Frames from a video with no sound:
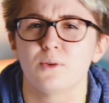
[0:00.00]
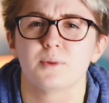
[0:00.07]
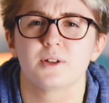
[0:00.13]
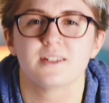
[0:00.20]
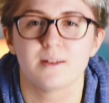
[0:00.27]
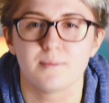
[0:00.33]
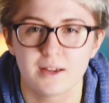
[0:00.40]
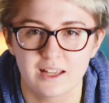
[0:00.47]
or
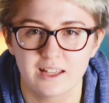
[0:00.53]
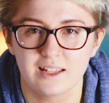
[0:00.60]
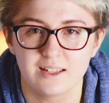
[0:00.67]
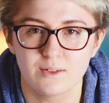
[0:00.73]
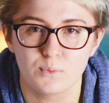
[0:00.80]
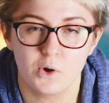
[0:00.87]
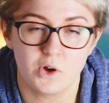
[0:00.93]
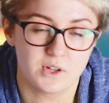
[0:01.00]
because I'm making it
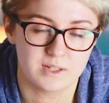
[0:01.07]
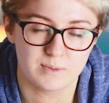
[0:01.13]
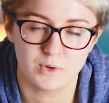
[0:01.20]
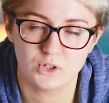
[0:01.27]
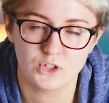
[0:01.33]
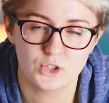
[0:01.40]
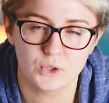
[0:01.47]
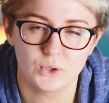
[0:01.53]
worse, I'm
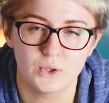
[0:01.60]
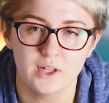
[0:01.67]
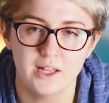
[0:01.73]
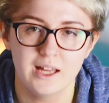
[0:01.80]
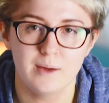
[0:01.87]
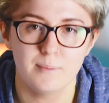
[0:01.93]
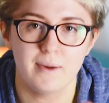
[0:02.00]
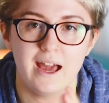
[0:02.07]
not sure.
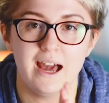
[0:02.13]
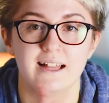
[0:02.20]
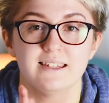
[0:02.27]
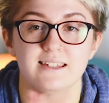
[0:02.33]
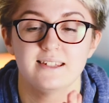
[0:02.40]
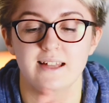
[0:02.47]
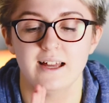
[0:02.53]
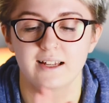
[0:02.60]
My
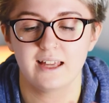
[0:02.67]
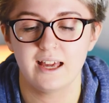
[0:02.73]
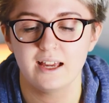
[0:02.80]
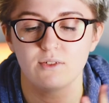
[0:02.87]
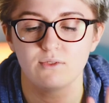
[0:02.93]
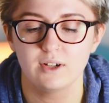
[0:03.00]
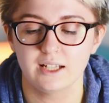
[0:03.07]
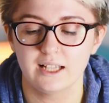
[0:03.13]
hands start
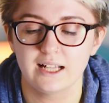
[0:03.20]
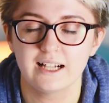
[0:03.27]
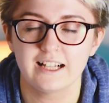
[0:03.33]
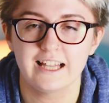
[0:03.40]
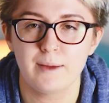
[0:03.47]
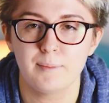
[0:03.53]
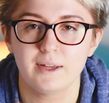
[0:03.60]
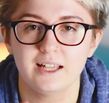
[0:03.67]
getting really
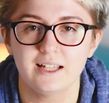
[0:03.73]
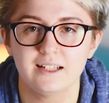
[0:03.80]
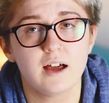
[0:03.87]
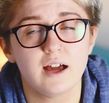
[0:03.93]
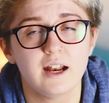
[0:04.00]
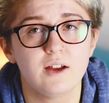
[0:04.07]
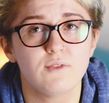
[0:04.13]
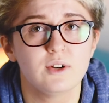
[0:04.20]
clammy
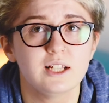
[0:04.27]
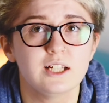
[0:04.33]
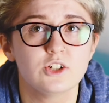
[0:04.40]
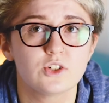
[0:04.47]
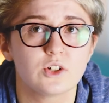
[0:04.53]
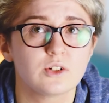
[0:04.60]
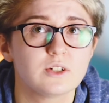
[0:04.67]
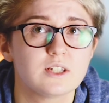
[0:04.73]
and I really
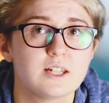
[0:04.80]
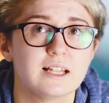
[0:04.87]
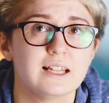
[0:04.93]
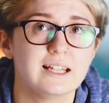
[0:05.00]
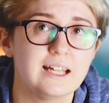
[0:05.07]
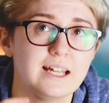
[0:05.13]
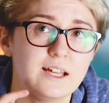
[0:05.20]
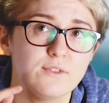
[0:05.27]
struggle to
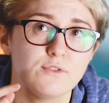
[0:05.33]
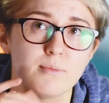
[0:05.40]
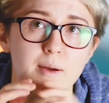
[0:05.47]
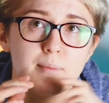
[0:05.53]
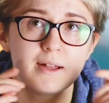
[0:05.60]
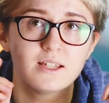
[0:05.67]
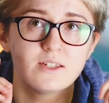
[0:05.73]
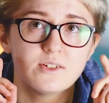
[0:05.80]
leave my
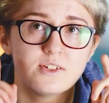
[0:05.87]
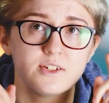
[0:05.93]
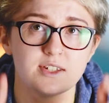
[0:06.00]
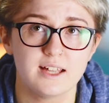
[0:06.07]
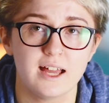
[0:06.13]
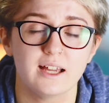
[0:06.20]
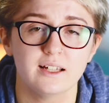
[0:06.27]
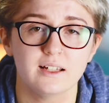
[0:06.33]
mental
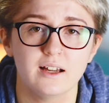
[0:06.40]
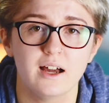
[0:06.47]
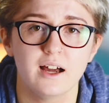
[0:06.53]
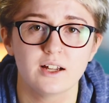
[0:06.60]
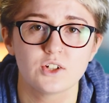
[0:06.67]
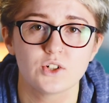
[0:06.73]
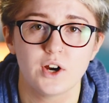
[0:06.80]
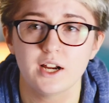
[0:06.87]
state. I
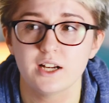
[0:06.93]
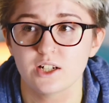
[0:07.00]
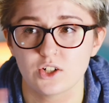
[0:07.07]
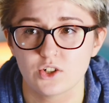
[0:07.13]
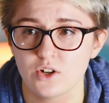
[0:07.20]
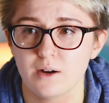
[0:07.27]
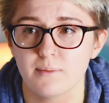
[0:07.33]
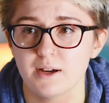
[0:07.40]
try and
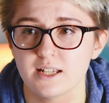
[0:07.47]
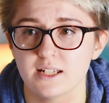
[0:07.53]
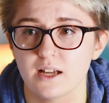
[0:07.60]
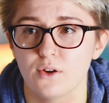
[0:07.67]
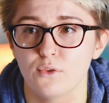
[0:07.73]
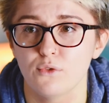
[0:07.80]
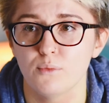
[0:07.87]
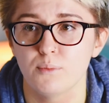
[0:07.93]
distract
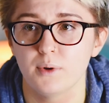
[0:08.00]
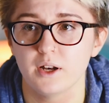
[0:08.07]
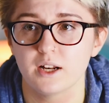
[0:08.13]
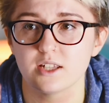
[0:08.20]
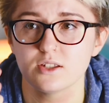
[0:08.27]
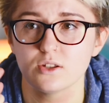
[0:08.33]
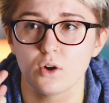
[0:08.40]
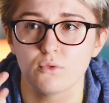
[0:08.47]
myself, but
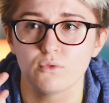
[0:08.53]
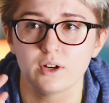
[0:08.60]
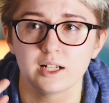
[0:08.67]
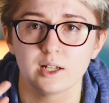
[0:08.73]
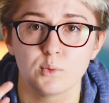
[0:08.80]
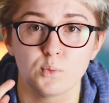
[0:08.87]
it's not really